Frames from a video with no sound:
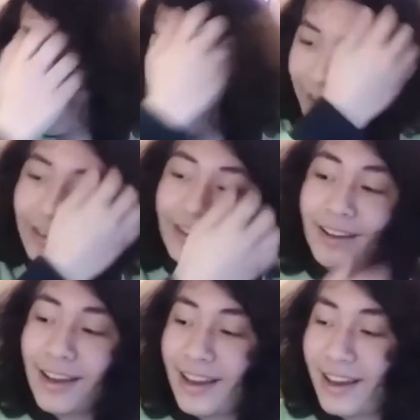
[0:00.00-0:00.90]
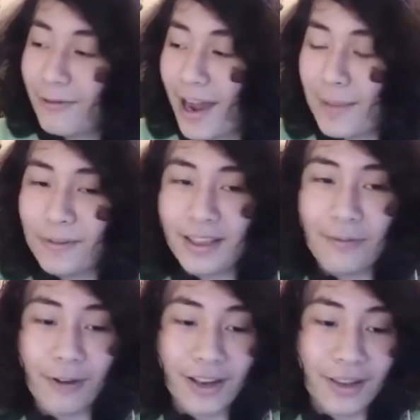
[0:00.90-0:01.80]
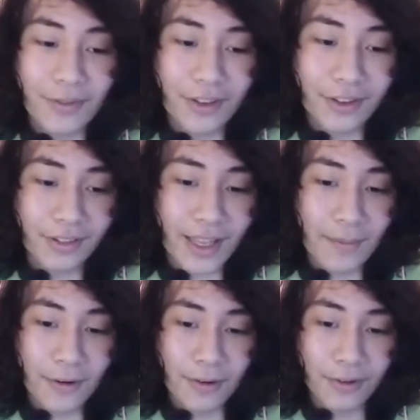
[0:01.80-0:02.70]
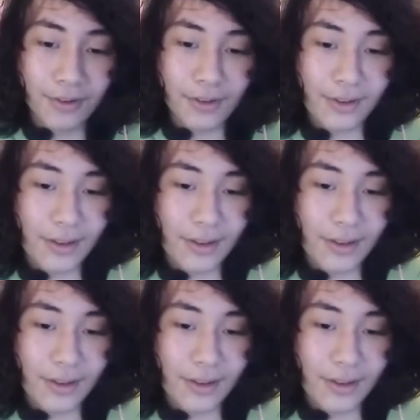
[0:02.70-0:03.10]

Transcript: Like, I believe one of them just labeled,